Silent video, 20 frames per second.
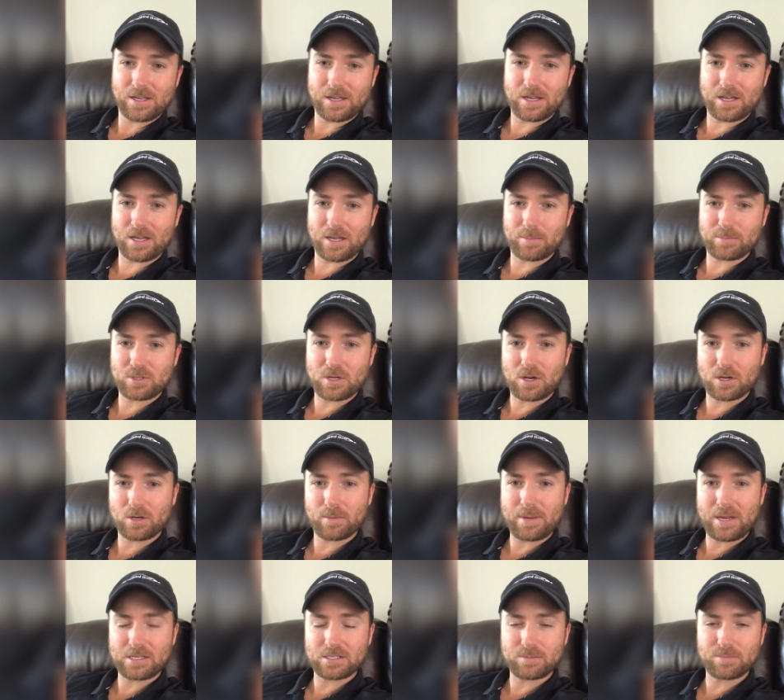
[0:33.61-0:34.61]
um, talking
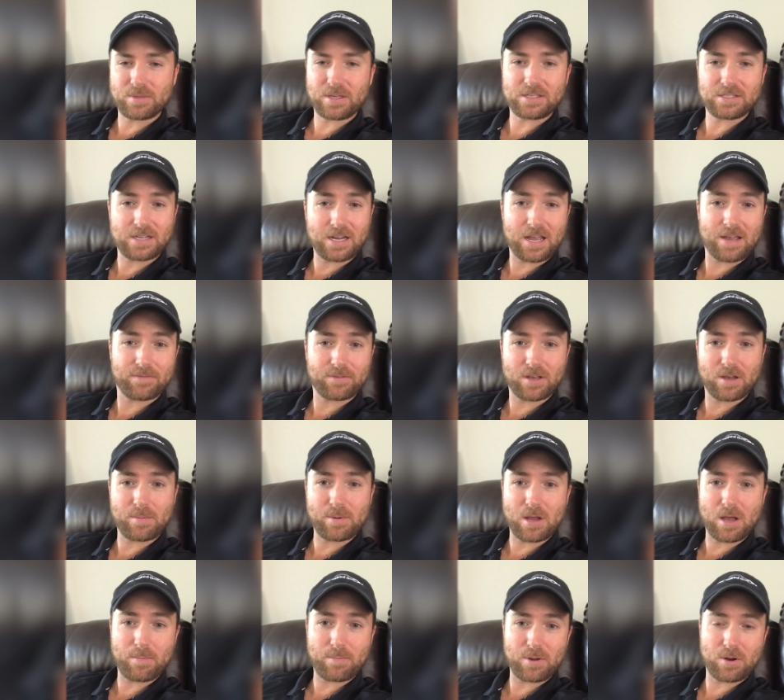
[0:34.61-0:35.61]
about some things that I have
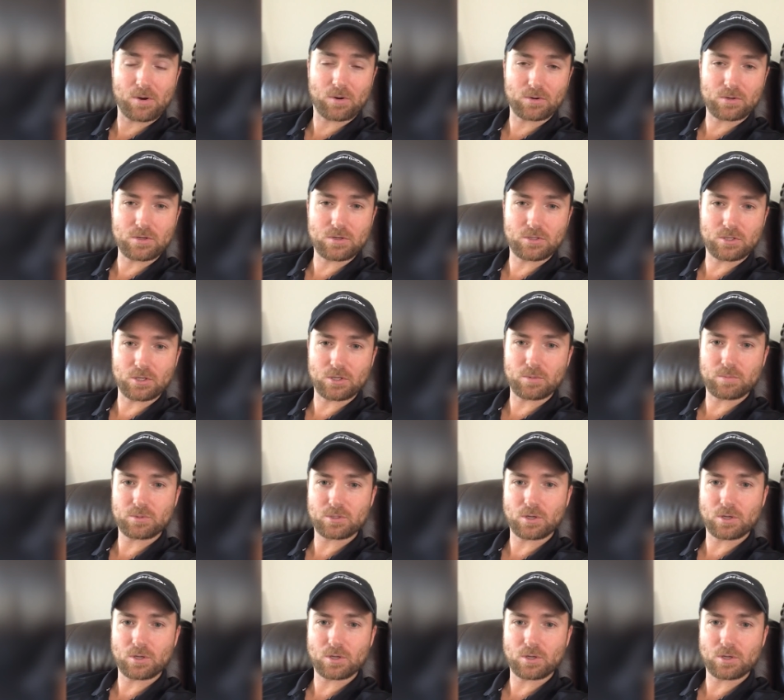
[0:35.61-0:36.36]
coming up here on YouTube.